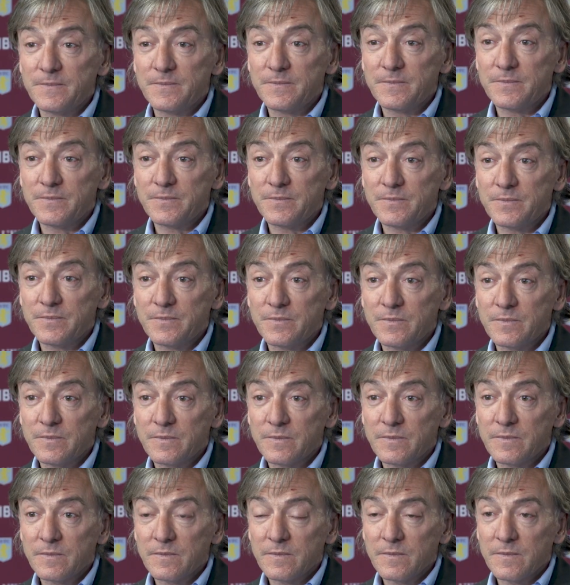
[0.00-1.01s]
And tell us a
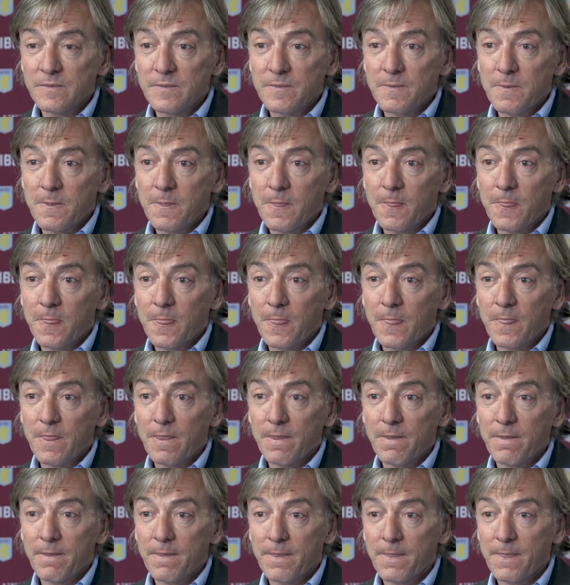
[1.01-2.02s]
little bit about your
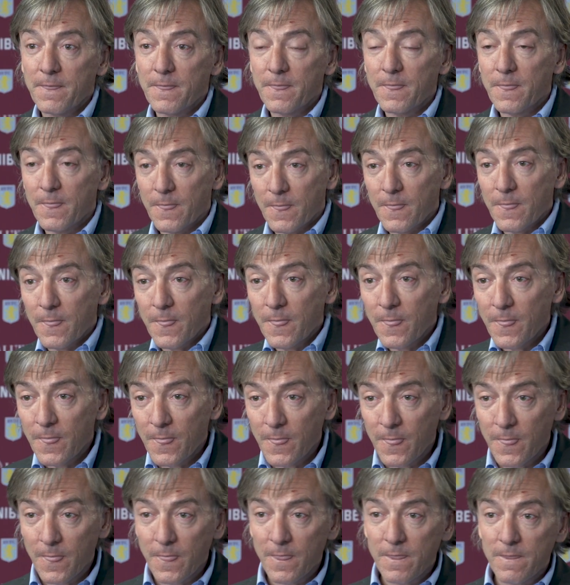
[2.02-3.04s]
role here, what it's going
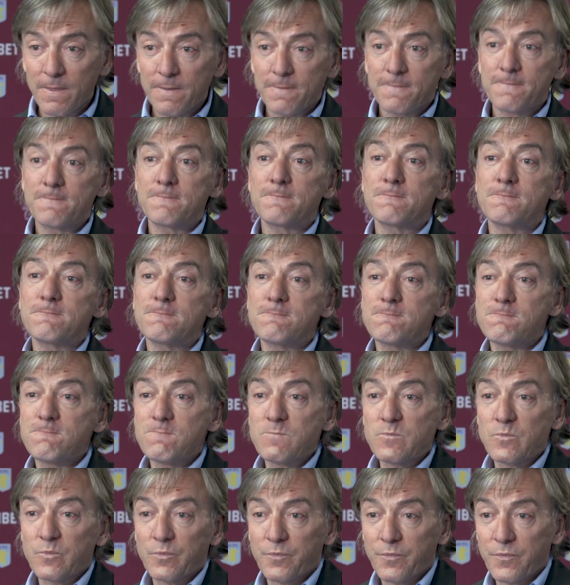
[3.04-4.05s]
to be and the
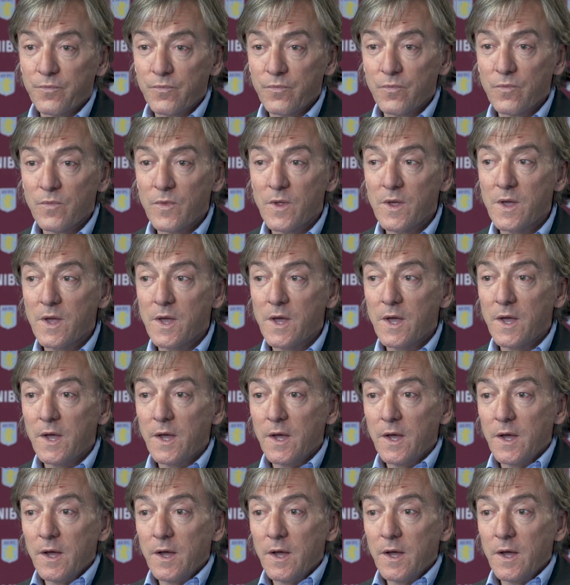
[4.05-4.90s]
responsibilities that you'll have.